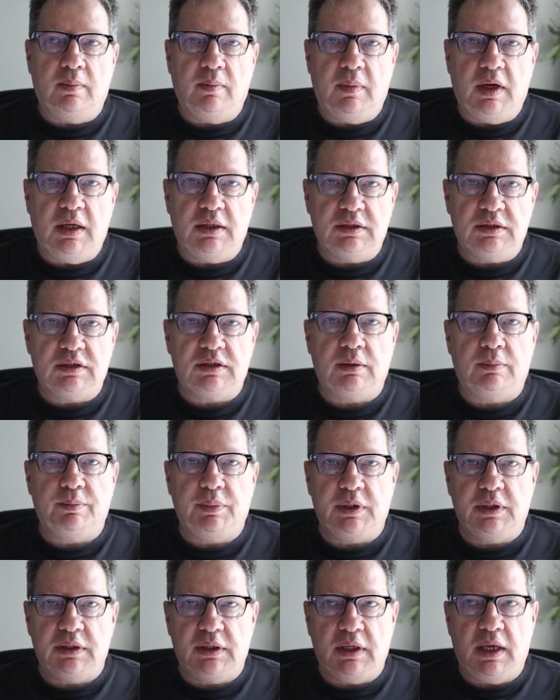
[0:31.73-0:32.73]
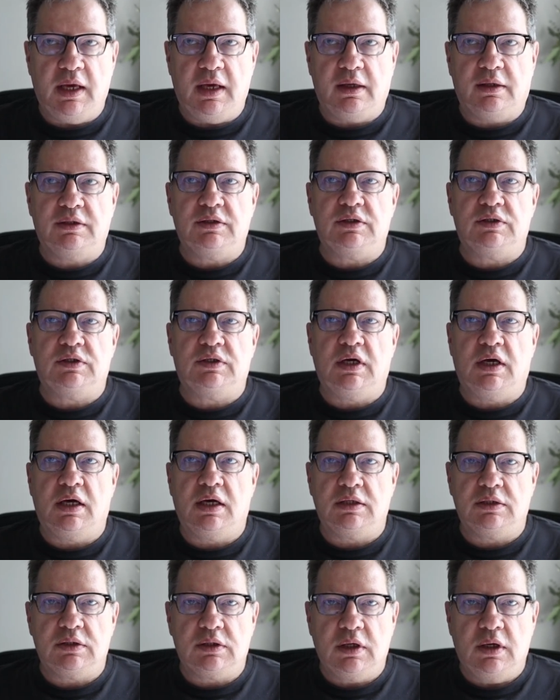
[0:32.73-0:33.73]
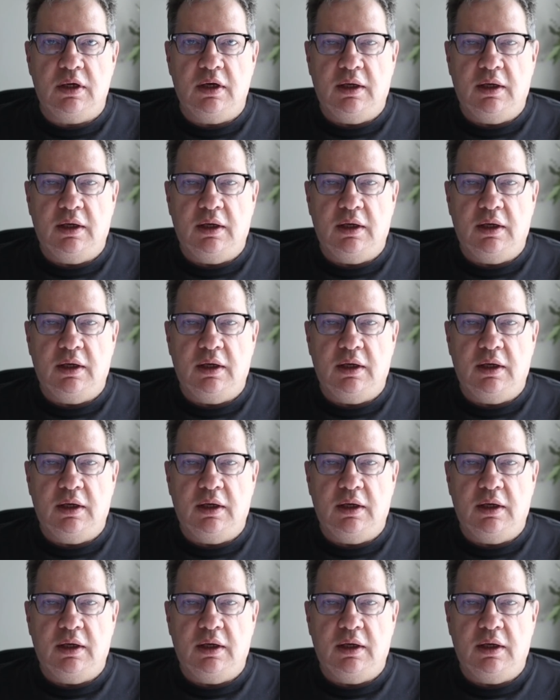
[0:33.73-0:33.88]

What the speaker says: a simpler exercise